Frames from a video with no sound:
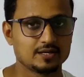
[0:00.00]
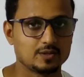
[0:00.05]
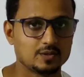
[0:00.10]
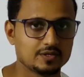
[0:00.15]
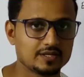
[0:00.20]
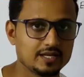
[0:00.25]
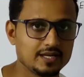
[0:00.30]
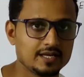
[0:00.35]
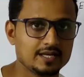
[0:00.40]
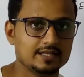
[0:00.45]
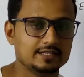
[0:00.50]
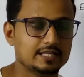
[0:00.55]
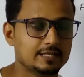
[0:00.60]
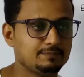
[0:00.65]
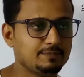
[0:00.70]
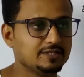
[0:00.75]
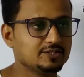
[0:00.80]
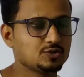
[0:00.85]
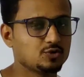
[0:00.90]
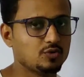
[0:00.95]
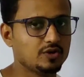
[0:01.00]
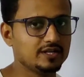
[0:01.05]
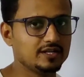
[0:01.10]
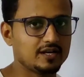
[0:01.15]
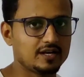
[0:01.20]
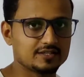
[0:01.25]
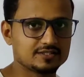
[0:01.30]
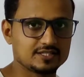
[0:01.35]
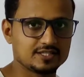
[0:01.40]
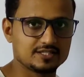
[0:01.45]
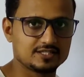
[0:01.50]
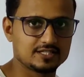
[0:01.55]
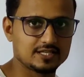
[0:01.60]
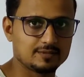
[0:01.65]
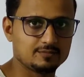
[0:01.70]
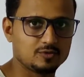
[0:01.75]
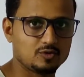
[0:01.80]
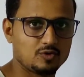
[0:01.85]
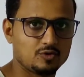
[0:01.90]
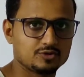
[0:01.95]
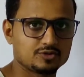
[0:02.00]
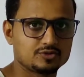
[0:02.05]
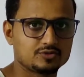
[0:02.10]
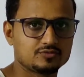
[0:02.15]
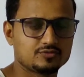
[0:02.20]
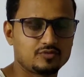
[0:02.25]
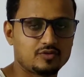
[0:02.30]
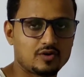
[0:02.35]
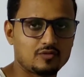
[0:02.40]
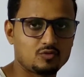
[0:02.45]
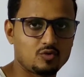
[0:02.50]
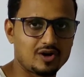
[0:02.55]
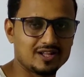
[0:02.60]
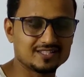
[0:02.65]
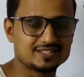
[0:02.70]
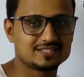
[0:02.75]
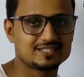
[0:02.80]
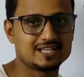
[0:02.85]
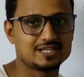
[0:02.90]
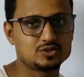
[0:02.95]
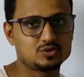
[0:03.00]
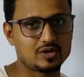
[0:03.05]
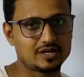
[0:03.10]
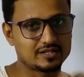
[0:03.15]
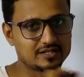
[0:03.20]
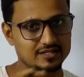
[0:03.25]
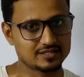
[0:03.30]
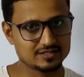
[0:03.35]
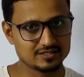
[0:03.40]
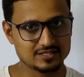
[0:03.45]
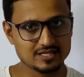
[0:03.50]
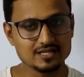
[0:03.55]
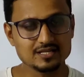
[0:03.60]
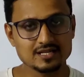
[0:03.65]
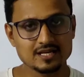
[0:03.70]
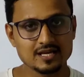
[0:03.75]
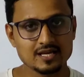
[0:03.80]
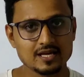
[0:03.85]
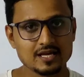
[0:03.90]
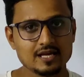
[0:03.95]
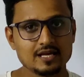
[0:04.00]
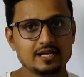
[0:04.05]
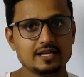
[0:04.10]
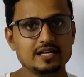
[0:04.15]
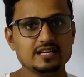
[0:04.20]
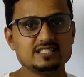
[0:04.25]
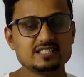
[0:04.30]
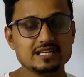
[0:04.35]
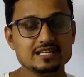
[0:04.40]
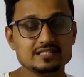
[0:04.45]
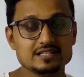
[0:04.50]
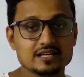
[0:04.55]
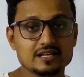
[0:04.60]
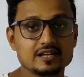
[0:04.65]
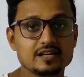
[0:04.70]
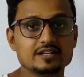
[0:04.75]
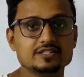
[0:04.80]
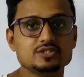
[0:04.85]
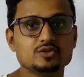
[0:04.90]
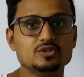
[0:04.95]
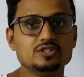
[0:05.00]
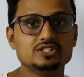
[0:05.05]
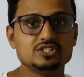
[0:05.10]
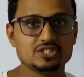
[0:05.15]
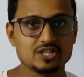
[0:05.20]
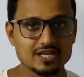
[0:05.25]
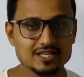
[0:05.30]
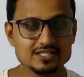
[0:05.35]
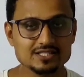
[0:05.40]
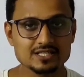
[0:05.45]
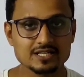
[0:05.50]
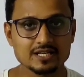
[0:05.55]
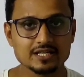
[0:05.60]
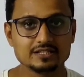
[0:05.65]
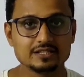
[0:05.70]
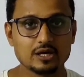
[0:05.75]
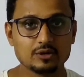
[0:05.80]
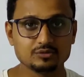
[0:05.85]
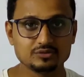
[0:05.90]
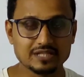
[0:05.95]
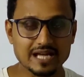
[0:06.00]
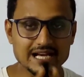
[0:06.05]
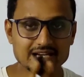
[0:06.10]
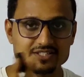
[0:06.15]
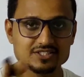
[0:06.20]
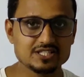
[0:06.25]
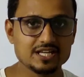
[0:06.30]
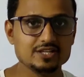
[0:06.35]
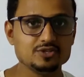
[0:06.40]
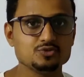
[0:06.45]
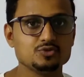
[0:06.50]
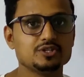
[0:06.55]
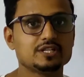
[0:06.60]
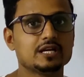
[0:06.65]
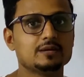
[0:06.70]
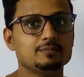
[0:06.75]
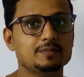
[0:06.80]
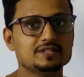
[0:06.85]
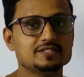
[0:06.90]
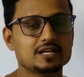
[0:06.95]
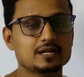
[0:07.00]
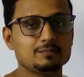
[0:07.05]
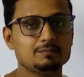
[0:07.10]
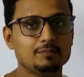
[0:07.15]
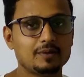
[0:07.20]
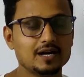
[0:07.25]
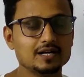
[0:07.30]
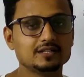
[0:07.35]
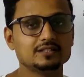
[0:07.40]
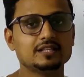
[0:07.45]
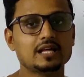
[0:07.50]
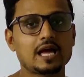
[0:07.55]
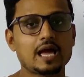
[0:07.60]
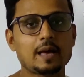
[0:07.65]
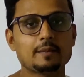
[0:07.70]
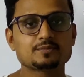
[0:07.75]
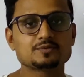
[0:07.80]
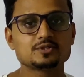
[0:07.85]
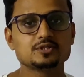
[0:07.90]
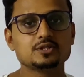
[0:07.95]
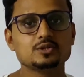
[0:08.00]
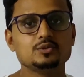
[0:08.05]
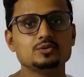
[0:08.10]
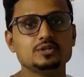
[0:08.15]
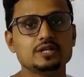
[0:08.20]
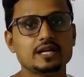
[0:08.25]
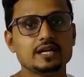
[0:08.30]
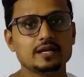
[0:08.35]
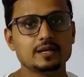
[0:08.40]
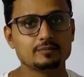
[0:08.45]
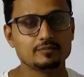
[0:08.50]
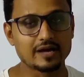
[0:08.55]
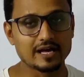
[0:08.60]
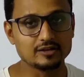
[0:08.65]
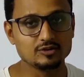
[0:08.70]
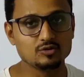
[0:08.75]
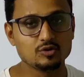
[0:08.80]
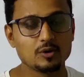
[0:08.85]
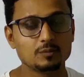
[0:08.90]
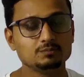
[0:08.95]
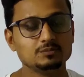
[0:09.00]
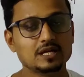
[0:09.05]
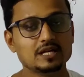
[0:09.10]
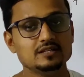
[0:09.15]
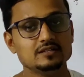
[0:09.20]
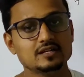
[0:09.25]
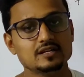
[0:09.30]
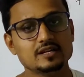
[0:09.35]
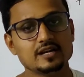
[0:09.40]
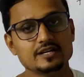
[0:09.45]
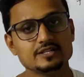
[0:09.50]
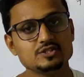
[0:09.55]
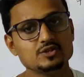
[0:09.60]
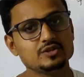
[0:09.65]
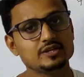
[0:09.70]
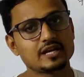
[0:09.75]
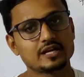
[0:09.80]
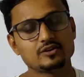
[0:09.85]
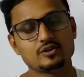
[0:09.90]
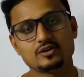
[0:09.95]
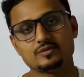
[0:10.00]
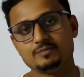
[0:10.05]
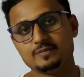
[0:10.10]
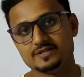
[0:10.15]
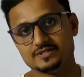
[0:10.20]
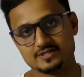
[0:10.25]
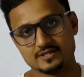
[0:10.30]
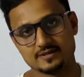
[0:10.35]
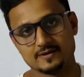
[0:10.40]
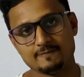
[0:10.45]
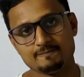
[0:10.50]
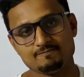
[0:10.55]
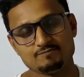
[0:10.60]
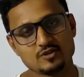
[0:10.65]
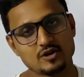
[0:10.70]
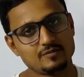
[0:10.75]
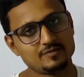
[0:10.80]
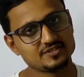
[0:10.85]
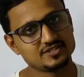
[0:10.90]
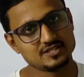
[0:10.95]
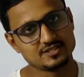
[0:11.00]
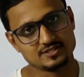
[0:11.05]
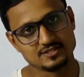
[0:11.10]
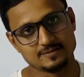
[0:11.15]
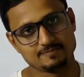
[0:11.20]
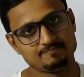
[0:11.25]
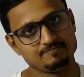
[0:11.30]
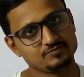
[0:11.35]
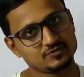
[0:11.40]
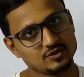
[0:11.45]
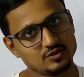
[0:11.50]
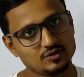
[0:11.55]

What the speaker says: Okay, that means when a system goes from one state to another state, its internal energy will change. Now that change we can measure, but the absolute value of the internal energy we cannot measure of a system.